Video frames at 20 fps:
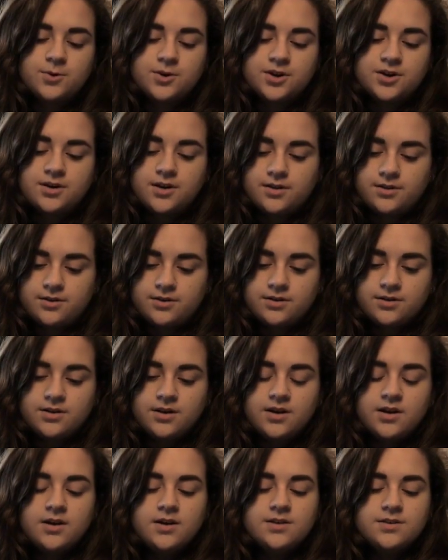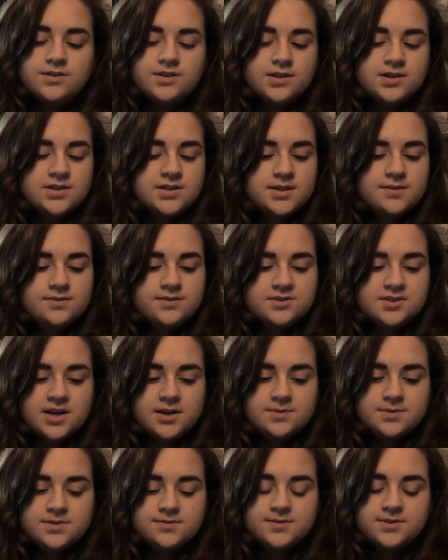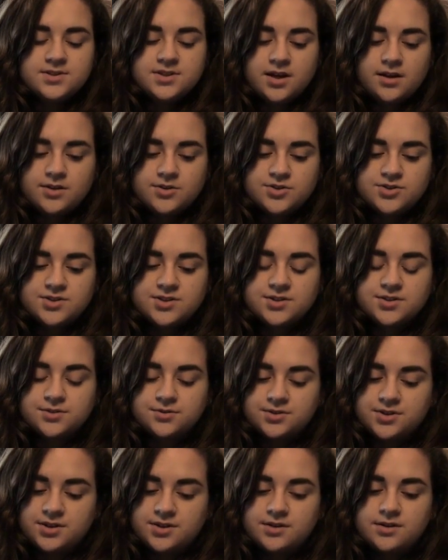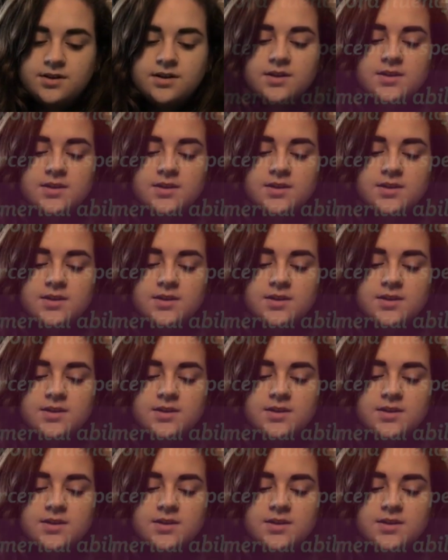one another. These 7 types of intelligence included